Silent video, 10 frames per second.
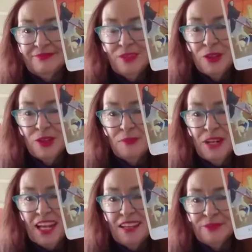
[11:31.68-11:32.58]
Look at them
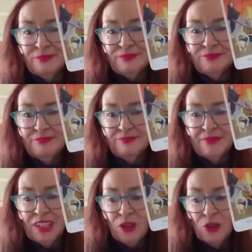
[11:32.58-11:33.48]
now.
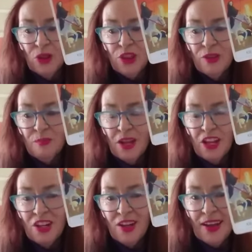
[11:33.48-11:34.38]
Look at them
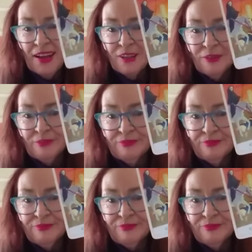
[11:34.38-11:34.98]
now.